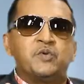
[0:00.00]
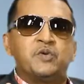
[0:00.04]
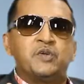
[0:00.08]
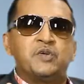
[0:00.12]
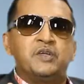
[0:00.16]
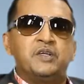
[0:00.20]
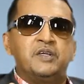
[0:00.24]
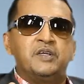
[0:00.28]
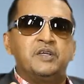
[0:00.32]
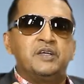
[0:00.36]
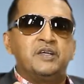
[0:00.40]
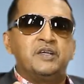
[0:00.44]

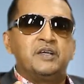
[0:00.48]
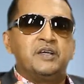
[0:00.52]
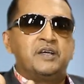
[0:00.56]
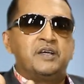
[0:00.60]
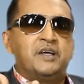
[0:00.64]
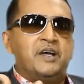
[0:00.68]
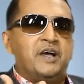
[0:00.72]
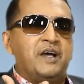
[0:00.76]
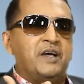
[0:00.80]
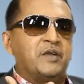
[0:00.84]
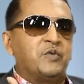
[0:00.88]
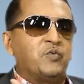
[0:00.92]
board
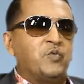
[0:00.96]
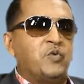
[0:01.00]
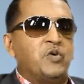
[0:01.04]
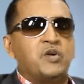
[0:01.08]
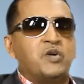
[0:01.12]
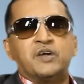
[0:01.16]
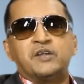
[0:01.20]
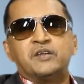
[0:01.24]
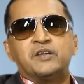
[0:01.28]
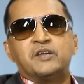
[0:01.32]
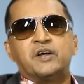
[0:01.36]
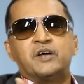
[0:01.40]
and
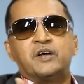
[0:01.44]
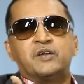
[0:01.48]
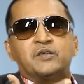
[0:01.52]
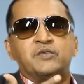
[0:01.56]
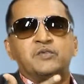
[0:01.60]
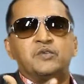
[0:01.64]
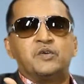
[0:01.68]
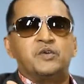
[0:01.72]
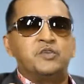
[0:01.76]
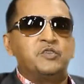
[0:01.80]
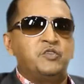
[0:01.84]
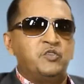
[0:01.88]
work
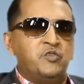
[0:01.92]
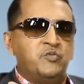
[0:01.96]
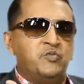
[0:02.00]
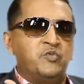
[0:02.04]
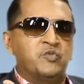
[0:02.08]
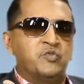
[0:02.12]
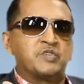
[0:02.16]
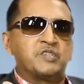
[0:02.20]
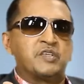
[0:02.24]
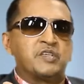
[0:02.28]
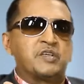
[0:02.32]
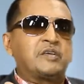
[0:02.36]
on new
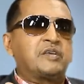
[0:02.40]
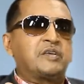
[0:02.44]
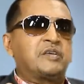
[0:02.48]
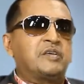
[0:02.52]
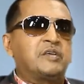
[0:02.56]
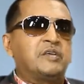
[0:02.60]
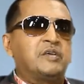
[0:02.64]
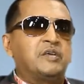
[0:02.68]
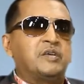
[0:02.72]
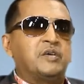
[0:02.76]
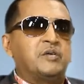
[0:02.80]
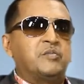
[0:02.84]
music,
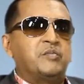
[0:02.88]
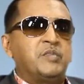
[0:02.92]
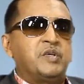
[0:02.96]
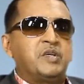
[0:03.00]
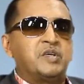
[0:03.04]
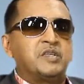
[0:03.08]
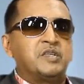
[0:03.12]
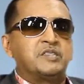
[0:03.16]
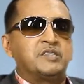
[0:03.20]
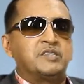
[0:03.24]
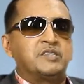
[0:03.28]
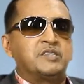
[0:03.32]

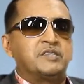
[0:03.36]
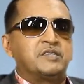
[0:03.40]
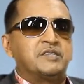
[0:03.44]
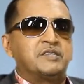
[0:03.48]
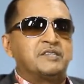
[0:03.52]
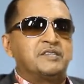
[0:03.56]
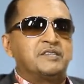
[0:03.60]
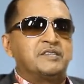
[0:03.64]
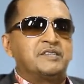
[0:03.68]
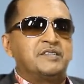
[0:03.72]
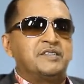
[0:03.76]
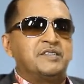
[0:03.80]
because
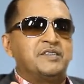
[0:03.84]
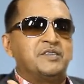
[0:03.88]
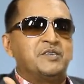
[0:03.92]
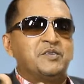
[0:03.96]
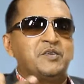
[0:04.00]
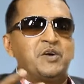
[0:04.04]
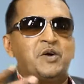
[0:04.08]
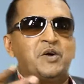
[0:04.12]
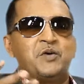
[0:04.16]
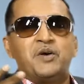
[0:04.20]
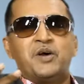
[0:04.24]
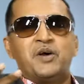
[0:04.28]

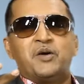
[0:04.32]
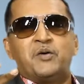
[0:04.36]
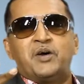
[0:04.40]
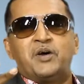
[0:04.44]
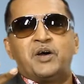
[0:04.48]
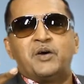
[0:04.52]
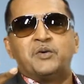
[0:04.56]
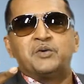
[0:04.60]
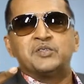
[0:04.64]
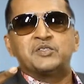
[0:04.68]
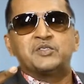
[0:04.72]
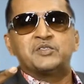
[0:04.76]

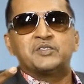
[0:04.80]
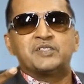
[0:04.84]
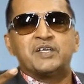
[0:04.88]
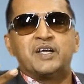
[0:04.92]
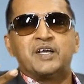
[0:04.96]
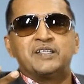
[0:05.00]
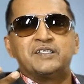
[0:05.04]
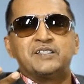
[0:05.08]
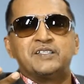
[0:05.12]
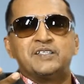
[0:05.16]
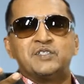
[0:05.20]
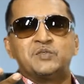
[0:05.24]
our
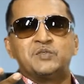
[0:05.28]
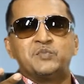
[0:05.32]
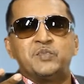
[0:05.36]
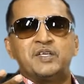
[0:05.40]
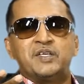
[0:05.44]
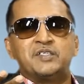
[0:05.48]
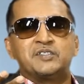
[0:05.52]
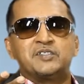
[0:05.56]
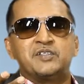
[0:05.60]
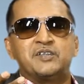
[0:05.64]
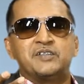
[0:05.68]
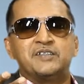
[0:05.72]
society is
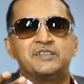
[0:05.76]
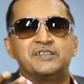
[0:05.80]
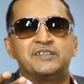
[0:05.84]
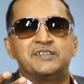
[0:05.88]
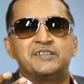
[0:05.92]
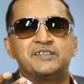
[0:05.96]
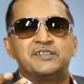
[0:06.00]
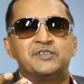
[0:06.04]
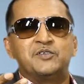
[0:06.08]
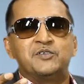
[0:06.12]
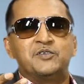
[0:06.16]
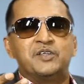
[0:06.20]
based on
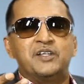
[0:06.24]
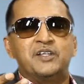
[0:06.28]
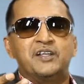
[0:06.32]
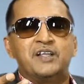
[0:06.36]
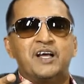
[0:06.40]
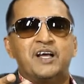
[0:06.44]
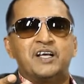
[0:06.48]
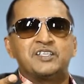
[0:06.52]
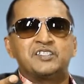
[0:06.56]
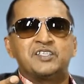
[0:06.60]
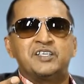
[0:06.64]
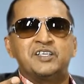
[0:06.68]
the
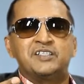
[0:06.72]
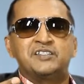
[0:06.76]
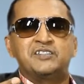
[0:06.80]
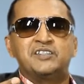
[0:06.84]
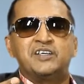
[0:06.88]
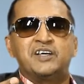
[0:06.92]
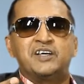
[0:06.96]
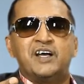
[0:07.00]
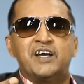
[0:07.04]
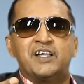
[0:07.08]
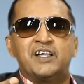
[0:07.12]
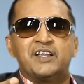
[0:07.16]
last hit
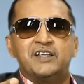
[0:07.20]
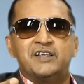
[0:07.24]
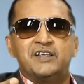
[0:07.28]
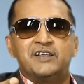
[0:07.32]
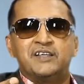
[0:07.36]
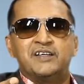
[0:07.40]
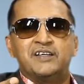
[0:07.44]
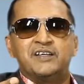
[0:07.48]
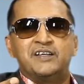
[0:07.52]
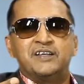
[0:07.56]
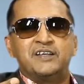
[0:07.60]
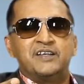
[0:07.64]
you had.
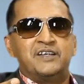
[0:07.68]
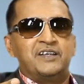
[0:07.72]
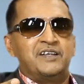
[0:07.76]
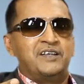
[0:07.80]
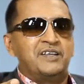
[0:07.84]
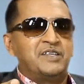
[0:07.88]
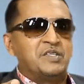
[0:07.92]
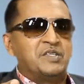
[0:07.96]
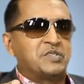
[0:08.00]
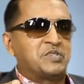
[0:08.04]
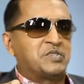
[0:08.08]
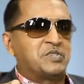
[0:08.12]

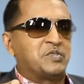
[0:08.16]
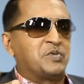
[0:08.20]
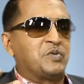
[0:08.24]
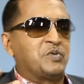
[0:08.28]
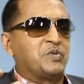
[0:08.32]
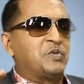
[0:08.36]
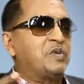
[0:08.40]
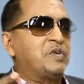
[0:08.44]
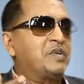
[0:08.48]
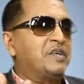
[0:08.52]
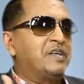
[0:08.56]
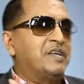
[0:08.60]

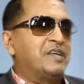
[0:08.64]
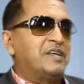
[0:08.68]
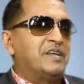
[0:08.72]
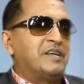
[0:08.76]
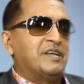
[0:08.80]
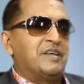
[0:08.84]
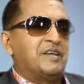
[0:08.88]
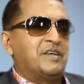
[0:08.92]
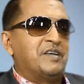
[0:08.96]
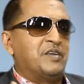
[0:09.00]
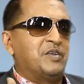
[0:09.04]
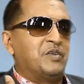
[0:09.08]
So
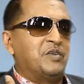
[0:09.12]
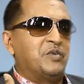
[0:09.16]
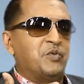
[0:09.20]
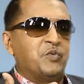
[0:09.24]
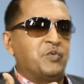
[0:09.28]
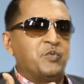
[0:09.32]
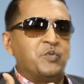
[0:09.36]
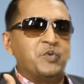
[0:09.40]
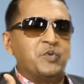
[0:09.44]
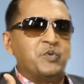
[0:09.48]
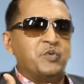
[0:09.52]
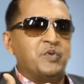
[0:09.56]

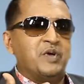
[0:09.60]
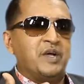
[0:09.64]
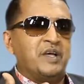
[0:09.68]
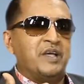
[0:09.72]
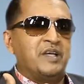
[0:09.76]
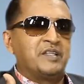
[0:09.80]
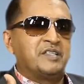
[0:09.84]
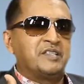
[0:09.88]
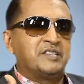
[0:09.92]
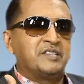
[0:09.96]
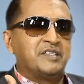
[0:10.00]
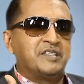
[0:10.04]

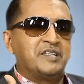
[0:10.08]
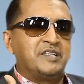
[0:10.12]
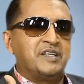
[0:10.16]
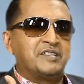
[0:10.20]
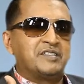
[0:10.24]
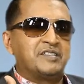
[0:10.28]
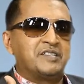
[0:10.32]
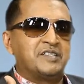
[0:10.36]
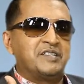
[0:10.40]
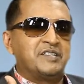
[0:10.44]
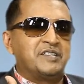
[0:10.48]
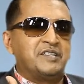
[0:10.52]

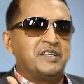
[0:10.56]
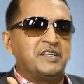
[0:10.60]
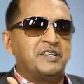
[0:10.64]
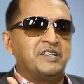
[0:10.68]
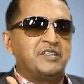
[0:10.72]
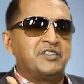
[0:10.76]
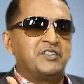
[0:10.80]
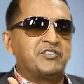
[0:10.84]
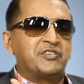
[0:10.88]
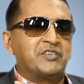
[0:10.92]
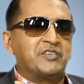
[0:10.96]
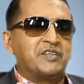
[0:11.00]
entertainers in
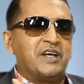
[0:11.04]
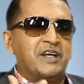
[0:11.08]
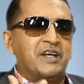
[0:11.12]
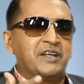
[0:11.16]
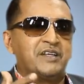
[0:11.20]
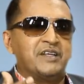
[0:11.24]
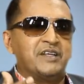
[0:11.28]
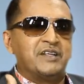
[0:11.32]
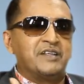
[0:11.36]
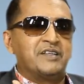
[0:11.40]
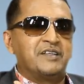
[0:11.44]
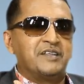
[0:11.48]
the
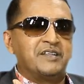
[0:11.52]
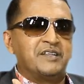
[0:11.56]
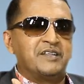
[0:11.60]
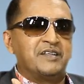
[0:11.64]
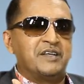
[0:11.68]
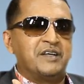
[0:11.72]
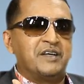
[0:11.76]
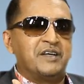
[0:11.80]
Trinidadian